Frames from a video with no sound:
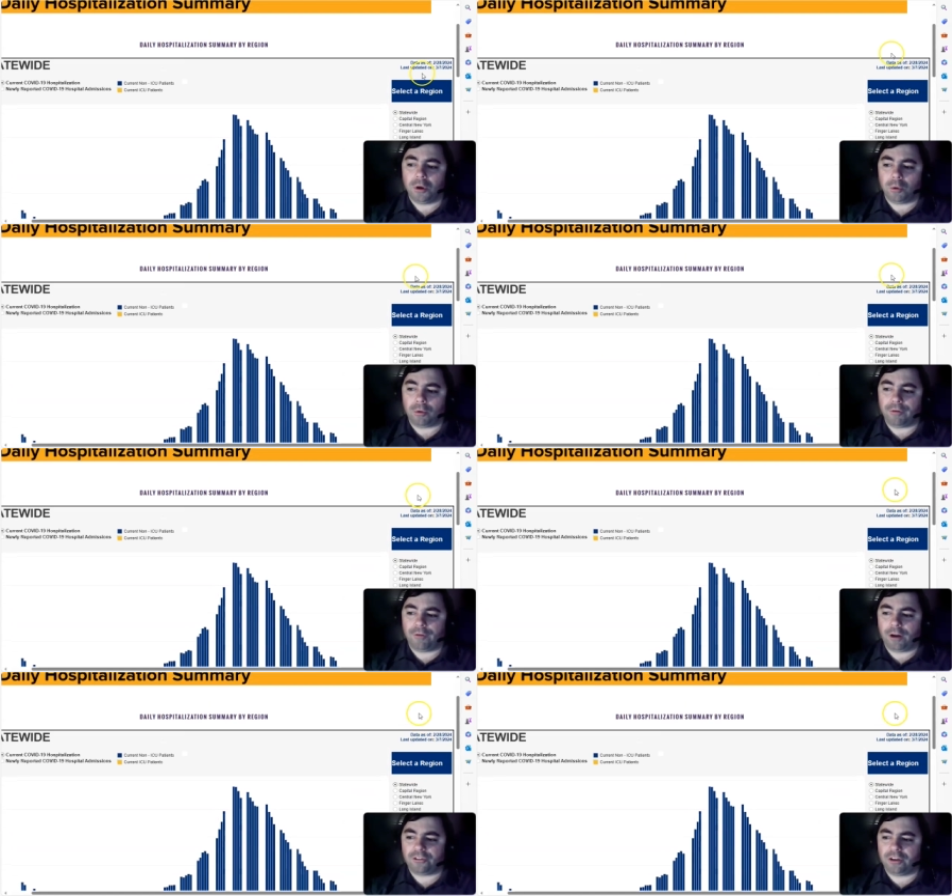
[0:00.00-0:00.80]
We're
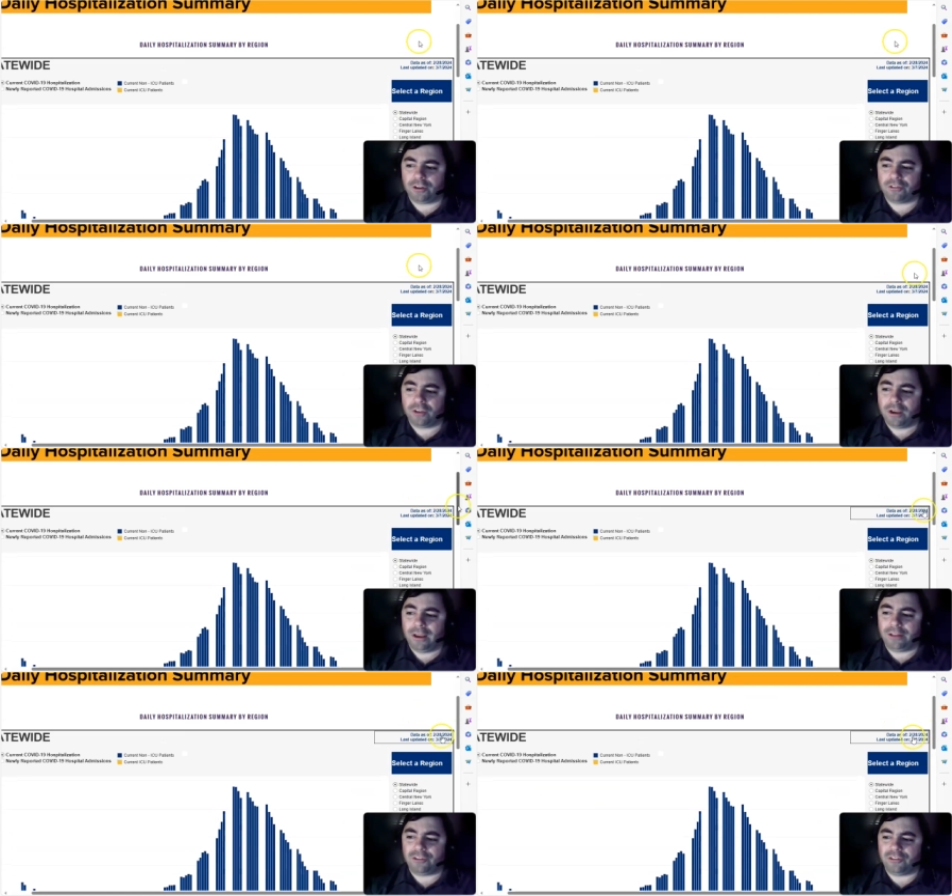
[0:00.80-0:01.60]
refreshing this,
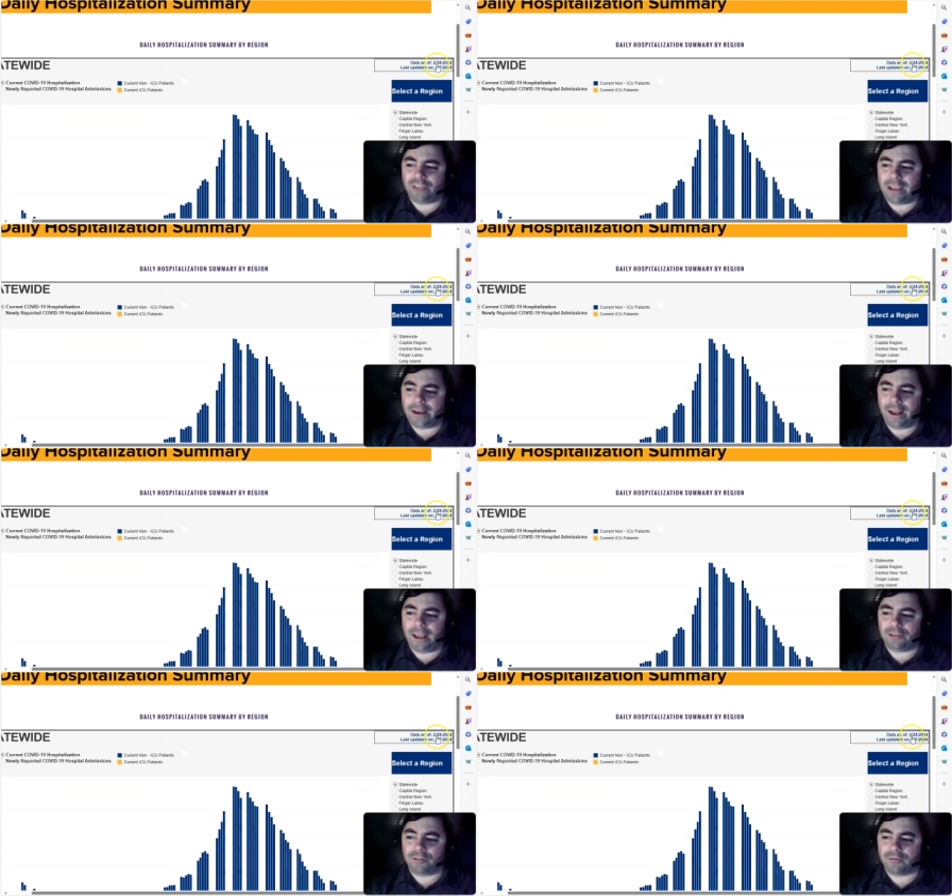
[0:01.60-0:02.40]
and it says data
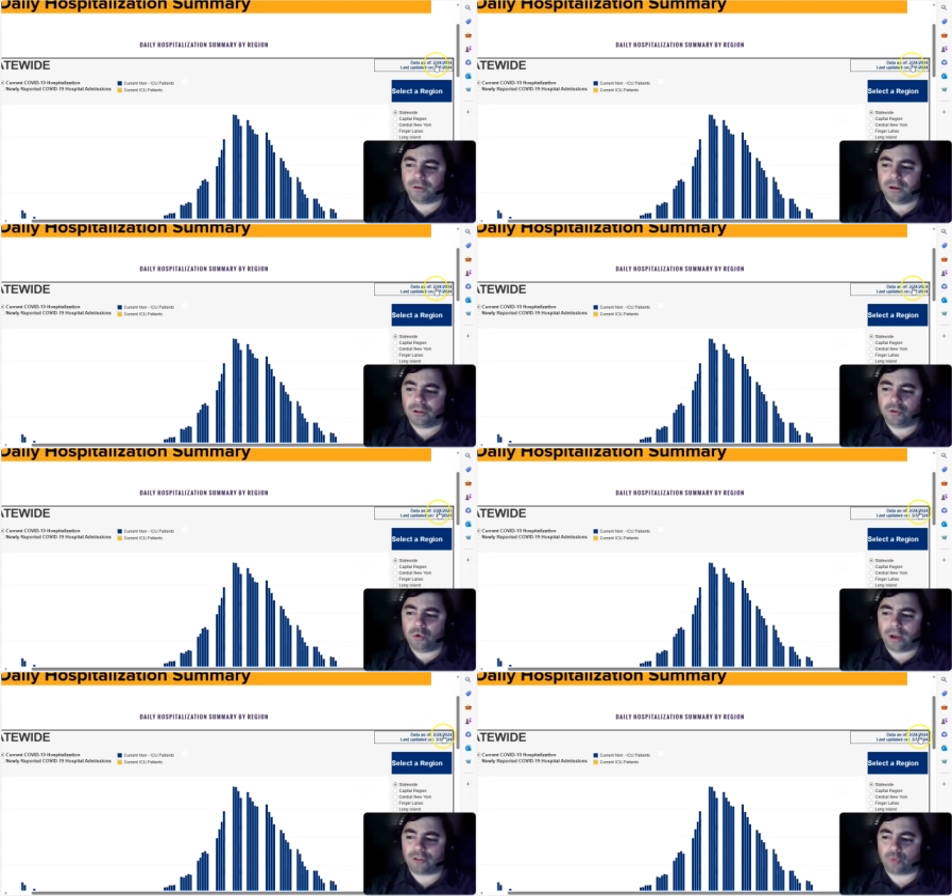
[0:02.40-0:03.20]
as of
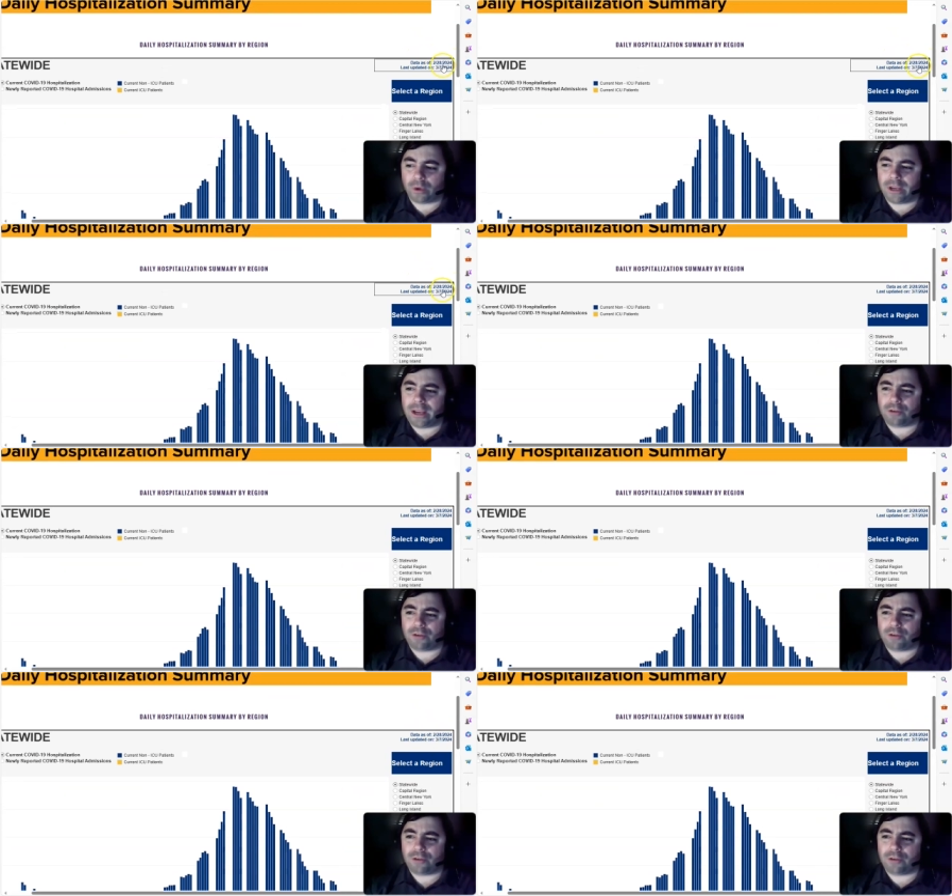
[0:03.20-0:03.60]
2-28,